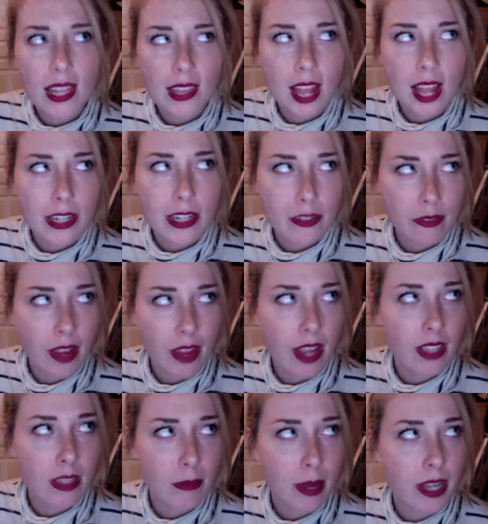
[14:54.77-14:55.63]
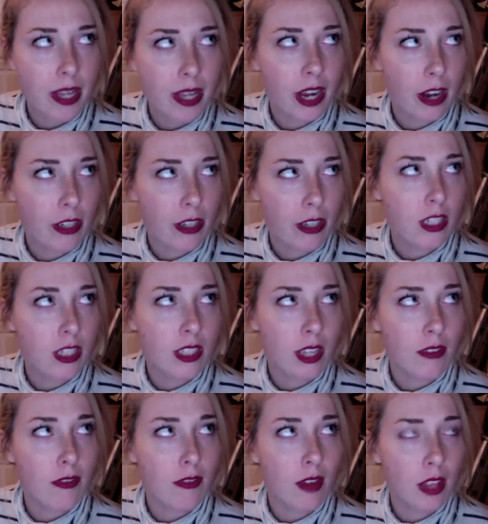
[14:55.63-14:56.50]
liked Faye as a main character because I
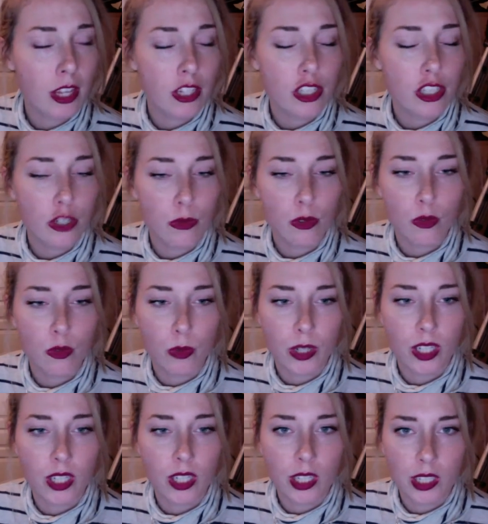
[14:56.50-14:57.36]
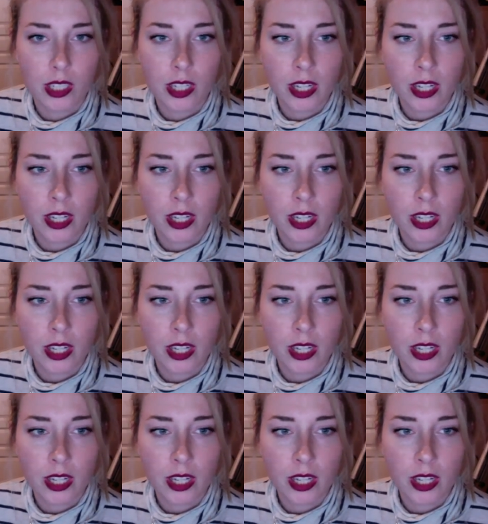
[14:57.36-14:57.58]
felt like she was realistic.